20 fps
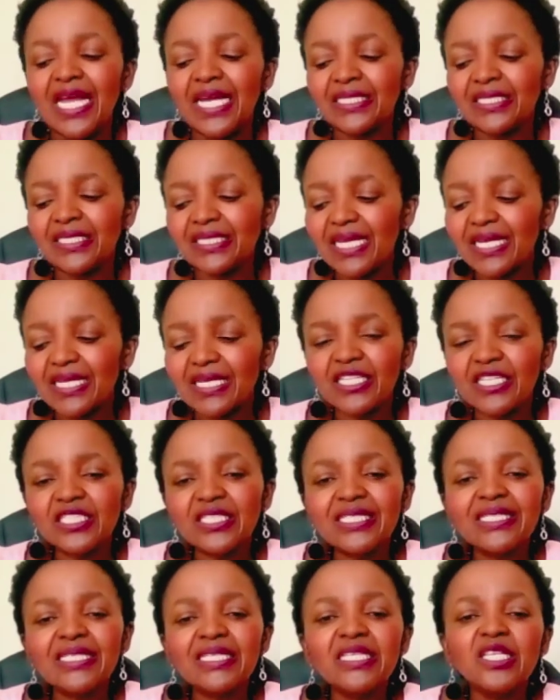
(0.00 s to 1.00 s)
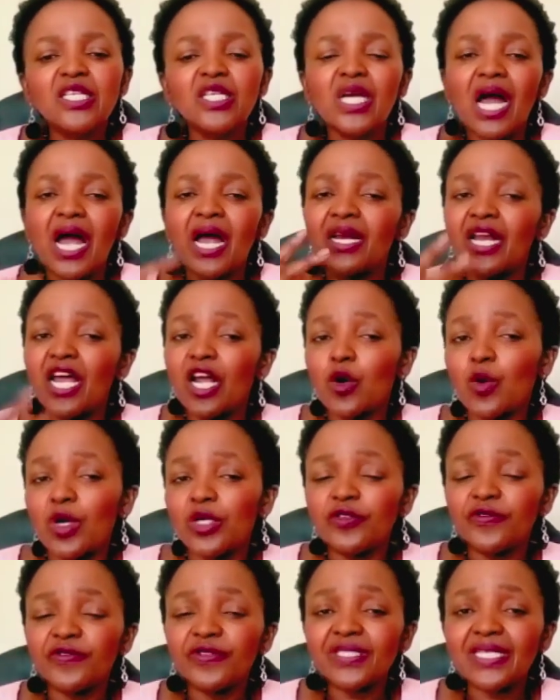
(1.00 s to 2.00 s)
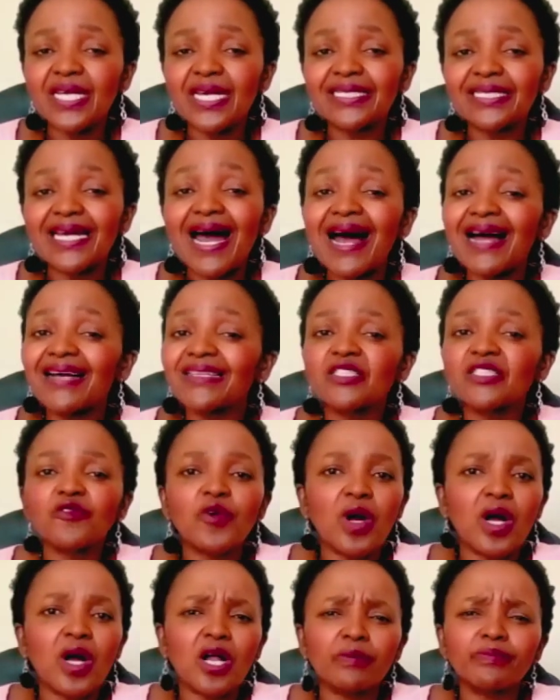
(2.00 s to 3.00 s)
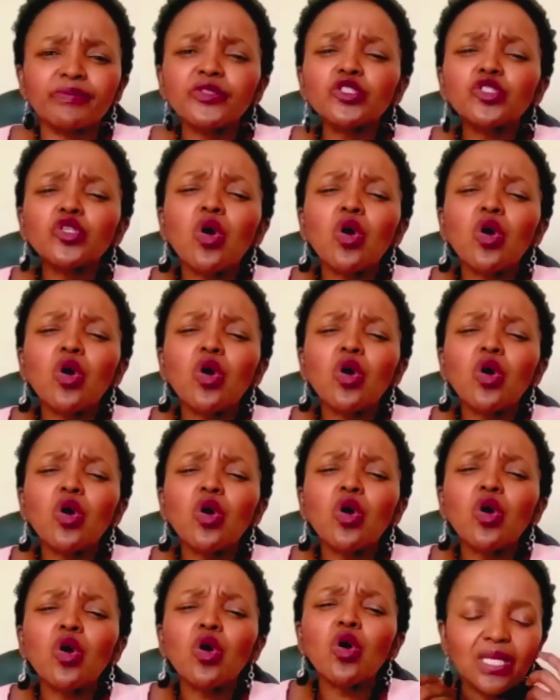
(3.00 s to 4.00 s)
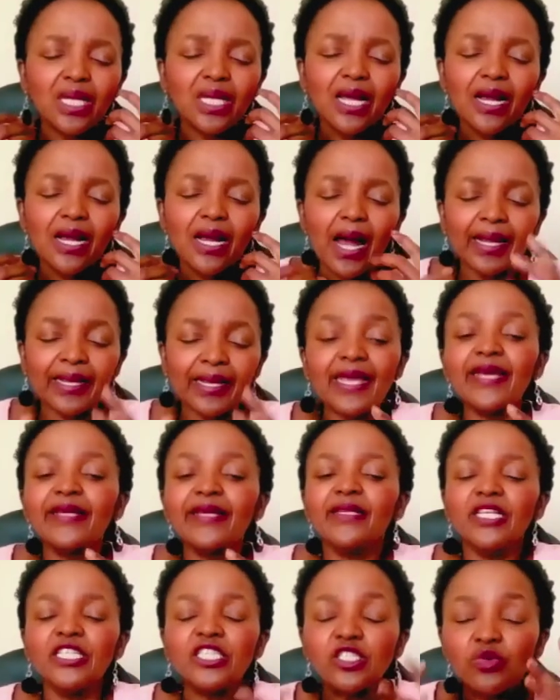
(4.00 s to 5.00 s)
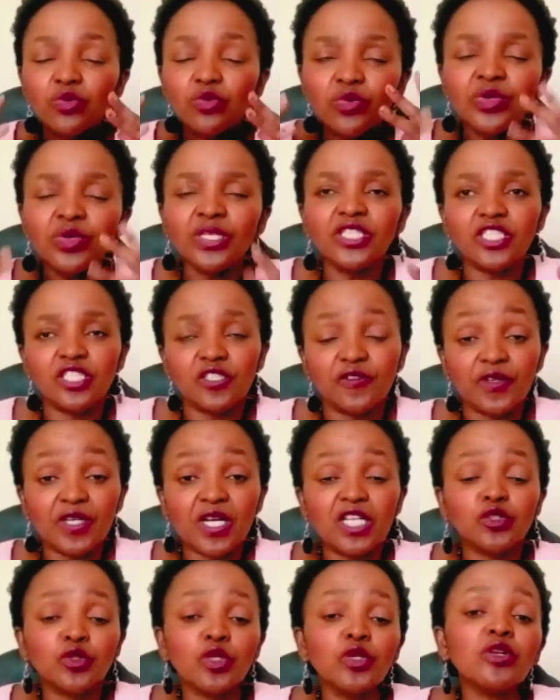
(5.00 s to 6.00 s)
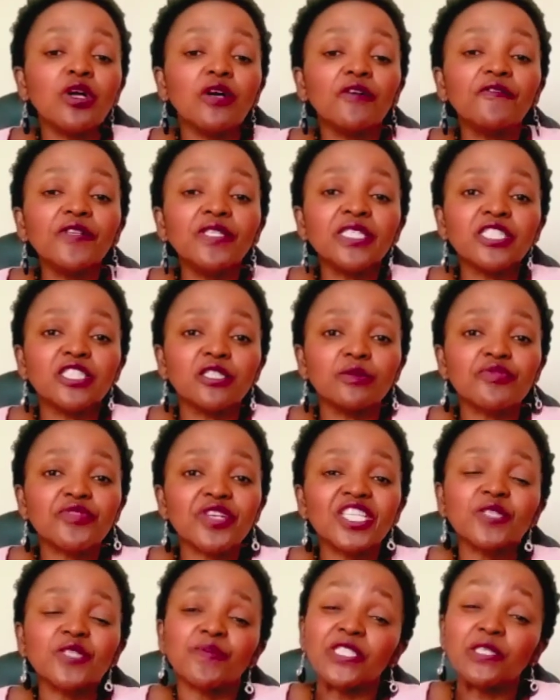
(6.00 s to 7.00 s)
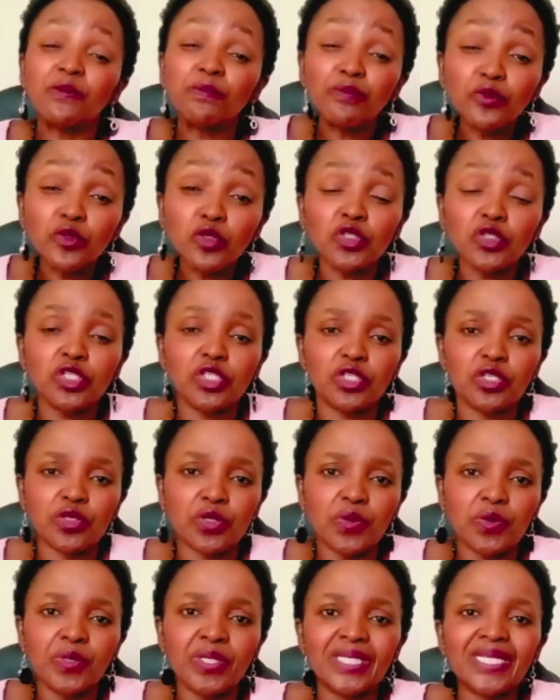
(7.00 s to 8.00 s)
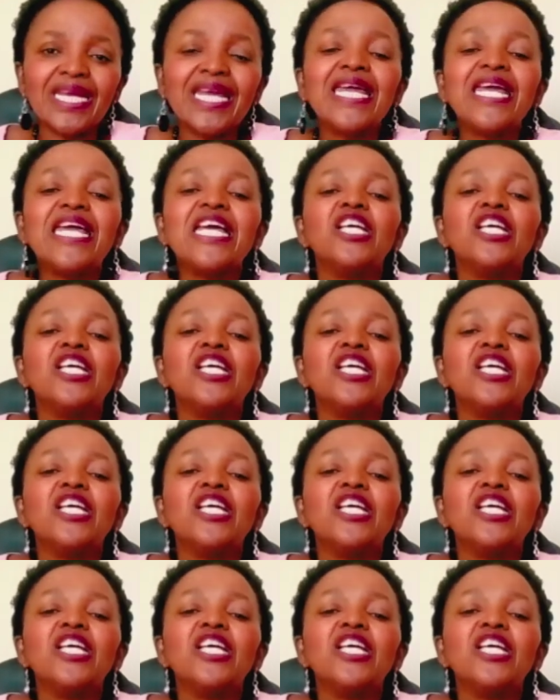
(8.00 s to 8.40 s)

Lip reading: And secondly, I like what you've said. Ask for help. Again, it's really difficult when you're feeling depressed, but push through it.